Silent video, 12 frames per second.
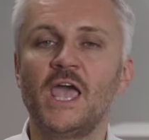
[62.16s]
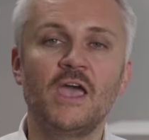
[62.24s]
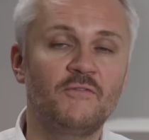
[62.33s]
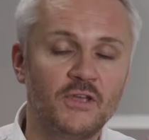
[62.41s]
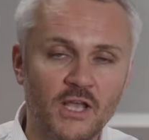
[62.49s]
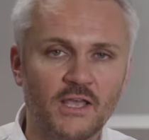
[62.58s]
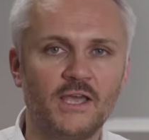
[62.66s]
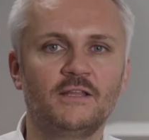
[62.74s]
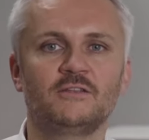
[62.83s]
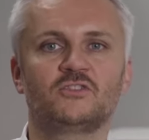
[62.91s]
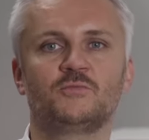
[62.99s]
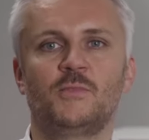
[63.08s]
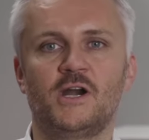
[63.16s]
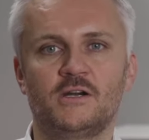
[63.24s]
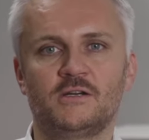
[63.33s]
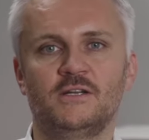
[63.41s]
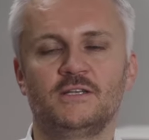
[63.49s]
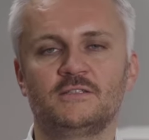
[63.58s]
having again the
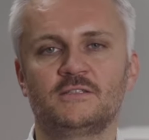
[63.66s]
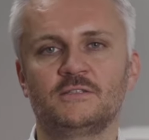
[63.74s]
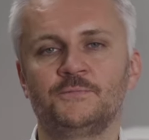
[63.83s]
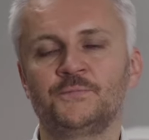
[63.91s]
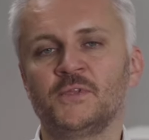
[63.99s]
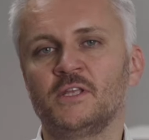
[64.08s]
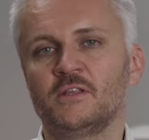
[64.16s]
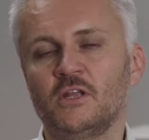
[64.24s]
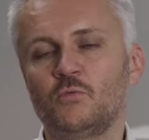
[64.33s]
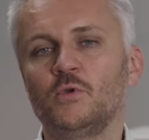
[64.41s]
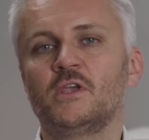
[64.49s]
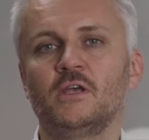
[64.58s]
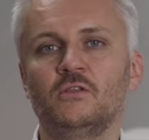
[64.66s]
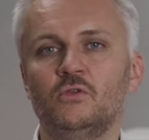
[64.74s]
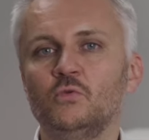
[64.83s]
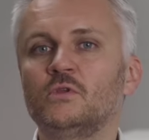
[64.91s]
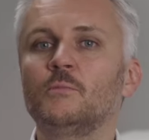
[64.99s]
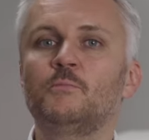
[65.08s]
smartness that we can
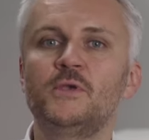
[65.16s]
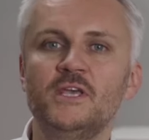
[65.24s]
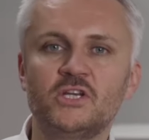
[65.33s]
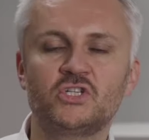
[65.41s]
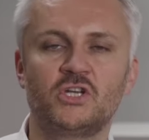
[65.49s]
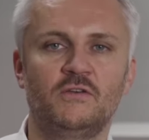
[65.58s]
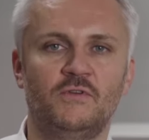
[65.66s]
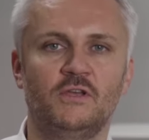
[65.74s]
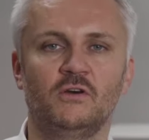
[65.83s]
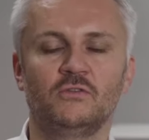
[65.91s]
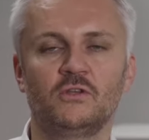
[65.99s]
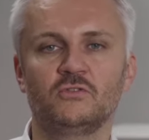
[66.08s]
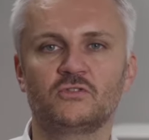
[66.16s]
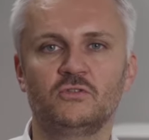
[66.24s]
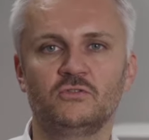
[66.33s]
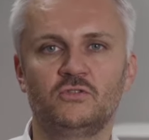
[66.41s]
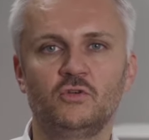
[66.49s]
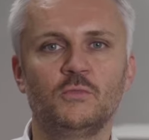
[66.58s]
do the peak shaving on those
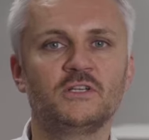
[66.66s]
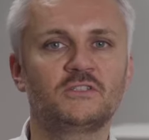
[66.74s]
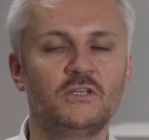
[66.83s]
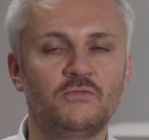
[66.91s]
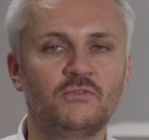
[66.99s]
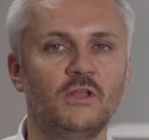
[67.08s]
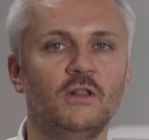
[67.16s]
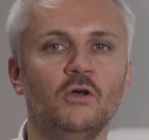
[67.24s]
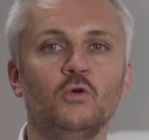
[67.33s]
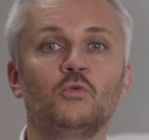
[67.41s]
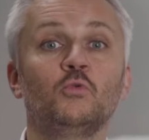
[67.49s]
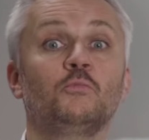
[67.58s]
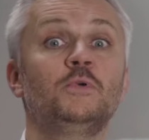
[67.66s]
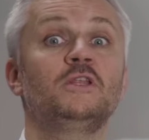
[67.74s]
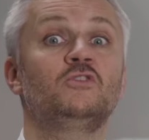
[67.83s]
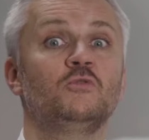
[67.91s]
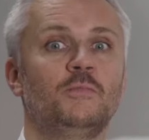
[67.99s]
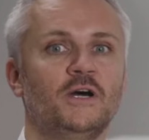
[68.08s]
consumers. If the load would be
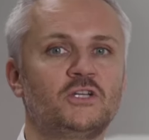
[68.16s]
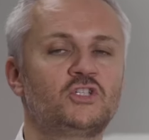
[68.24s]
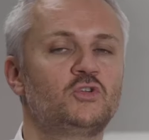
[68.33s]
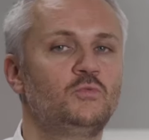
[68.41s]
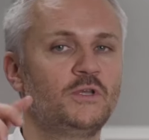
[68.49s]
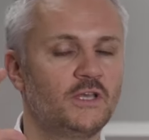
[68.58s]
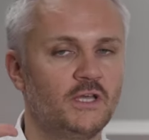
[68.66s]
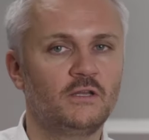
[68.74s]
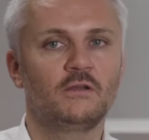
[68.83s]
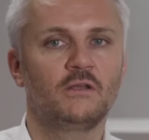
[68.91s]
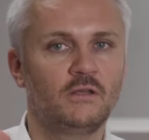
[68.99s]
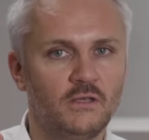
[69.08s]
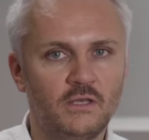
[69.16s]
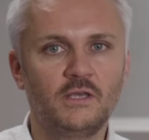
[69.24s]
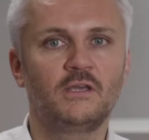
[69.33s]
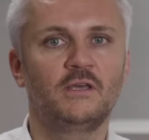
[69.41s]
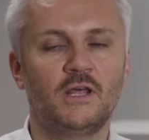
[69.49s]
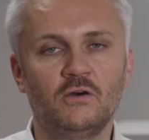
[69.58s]
too much, we can
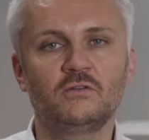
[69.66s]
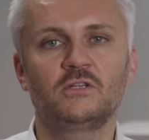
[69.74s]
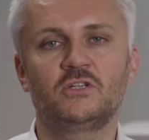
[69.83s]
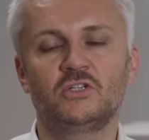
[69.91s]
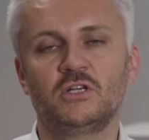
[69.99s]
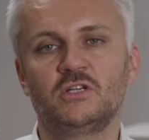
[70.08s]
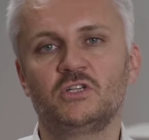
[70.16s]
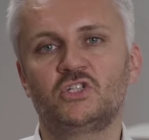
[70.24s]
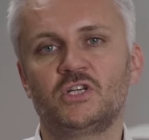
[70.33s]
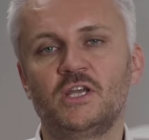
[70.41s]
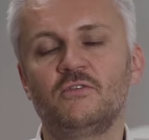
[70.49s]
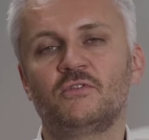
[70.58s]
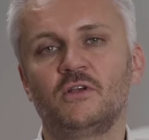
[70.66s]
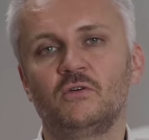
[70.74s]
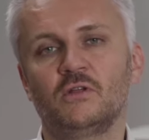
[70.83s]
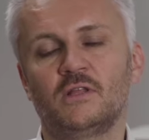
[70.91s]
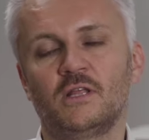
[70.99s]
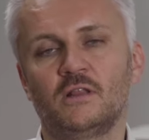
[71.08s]
kick it out and, and shave
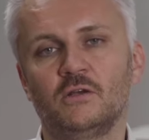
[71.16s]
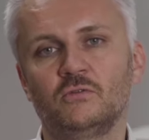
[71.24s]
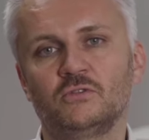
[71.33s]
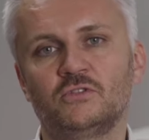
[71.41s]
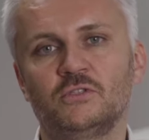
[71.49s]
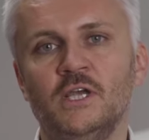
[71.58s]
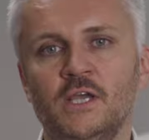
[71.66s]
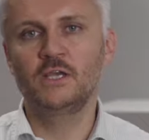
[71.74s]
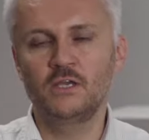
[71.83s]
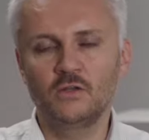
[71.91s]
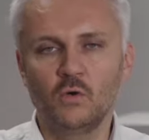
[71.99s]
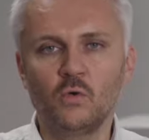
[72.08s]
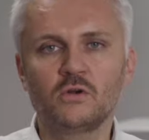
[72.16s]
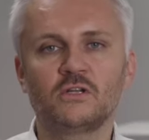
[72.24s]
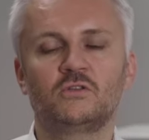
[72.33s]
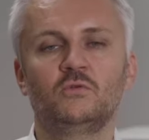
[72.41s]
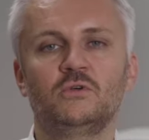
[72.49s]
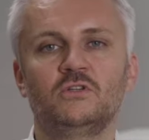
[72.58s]
the, that load in order
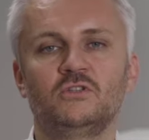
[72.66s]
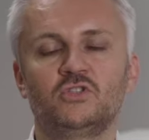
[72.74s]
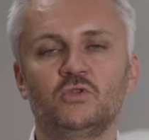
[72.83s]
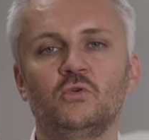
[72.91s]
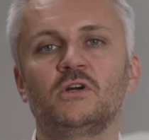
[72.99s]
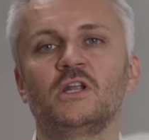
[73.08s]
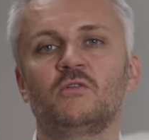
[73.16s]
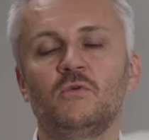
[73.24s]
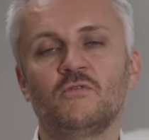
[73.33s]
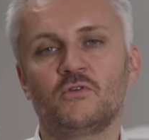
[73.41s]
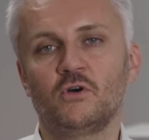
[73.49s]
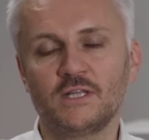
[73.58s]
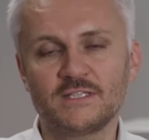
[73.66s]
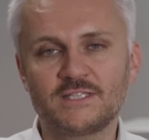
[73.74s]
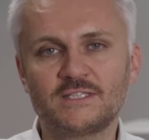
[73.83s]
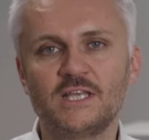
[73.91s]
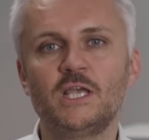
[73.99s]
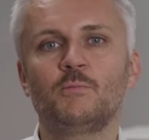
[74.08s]
to ensure that we have got a
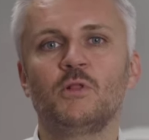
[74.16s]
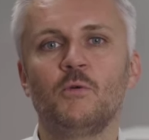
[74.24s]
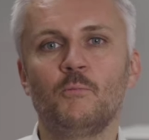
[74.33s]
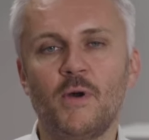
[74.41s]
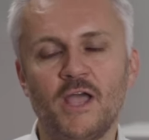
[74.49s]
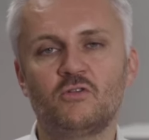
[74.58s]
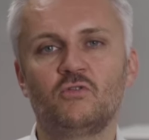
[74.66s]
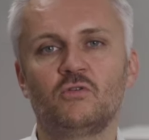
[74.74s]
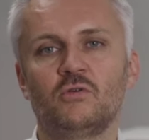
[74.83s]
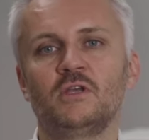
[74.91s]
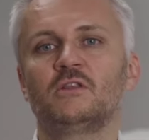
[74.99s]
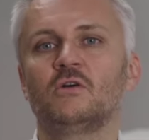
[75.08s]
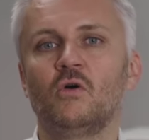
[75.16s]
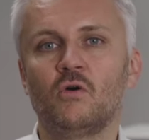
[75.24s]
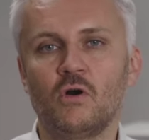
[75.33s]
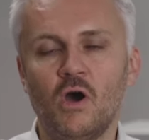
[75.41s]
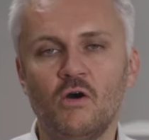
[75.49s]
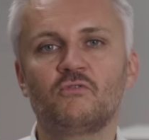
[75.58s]
stable microgrid
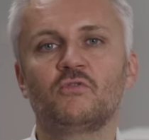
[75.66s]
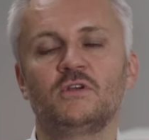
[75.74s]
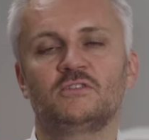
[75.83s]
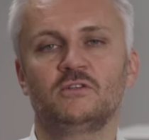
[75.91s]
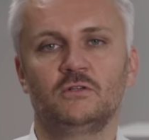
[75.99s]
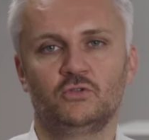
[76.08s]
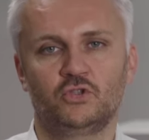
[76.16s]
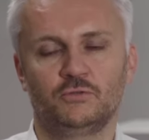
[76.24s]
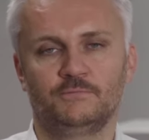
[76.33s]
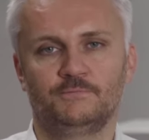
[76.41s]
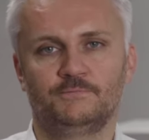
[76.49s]
or off-grid solution.